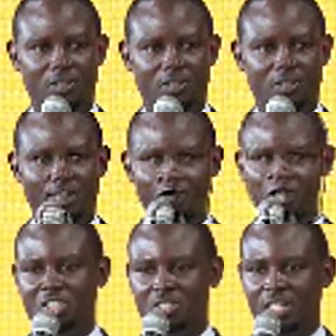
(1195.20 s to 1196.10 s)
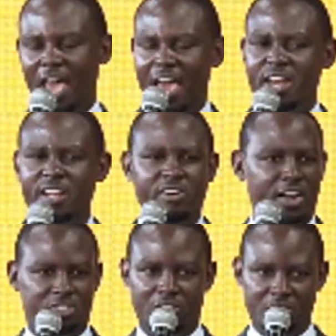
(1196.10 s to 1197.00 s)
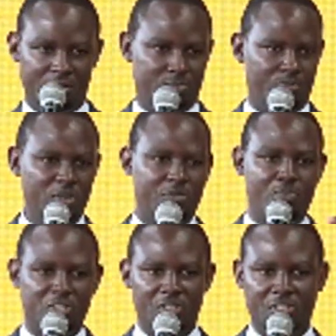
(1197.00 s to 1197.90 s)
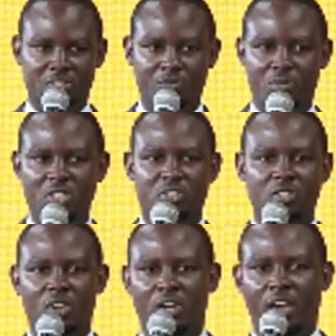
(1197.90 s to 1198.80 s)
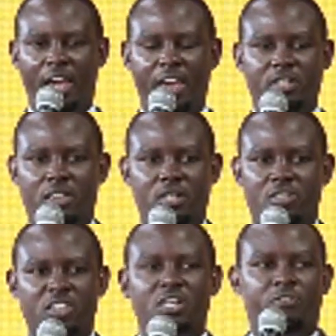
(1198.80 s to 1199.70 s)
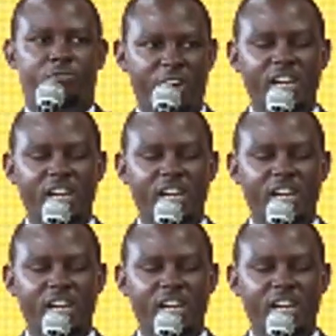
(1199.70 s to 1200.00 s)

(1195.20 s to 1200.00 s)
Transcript: establishes any relationship, be it business, be it just a